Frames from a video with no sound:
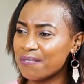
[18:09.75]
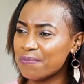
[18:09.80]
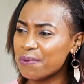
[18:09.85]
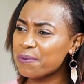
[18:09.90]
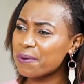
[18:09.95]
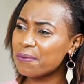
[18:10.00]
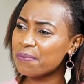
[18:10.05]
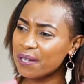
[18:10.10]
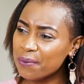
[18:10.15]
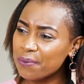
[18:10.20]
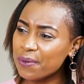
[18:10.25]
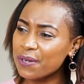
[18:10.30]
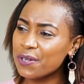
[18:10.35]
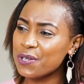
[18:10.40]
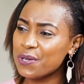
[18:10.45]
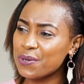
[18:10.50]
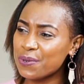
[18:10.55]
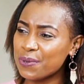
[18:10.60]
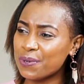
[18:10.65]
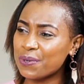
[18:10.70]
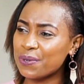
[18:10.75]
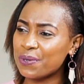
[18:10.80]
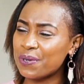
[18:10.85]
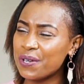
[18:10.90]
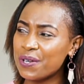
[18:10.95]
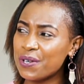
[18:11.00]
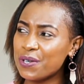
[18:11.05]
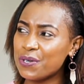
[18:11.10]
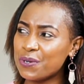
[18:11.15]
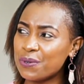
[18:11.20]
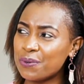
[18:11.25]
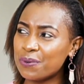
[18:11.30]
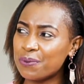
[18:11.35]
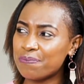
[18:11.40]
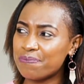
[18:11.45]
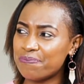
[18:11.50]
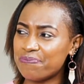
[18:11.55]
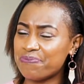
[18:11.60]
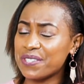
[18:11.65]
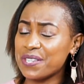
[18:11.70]
Probably when you're
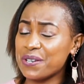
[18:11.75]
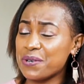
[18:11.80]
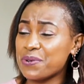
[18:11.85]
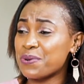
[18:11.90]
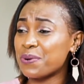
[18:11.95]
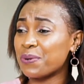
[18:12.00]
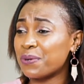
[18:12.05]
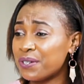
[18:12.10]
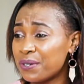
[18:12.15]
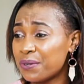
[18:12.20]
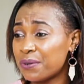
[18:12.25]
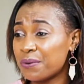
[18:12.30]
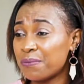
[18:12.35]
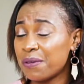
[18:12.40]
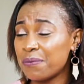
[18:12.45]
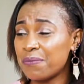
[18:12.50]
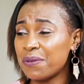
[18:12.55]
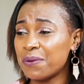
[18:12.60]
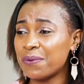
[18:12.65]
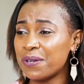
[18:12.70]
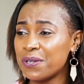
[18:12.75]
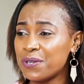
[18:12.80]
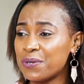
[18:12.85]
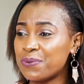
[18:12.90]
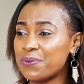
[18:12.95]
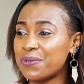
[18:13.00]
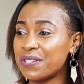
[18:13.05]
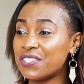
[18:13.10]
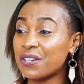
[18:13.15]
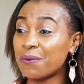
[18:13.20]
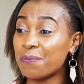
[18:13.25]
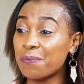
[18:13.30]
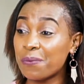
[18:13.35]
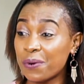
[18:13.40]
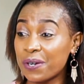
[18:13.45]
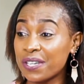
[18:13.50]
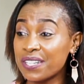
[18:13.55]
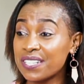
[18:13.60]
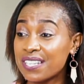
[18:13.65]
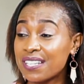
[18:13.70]
grown, or maybe when you reach a
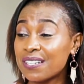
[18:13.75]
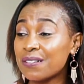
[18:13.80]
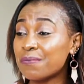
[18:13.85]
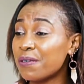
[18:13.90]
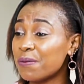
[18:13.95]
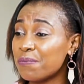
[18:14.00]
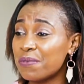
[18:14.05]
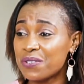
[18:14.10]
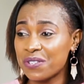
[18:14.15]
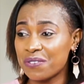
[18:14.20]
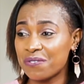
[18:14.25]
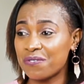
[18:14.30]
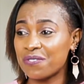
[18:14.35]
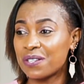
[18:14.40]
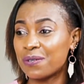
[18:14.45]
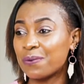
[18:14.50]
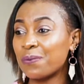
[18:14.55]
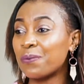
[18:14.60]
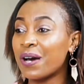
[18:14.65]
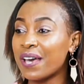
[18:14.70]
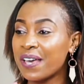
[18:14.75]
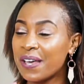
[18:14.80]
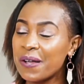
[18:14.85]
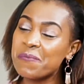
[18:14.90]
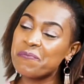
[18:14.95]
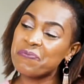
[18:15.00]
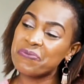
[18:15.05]
point, he'll maybe reveal why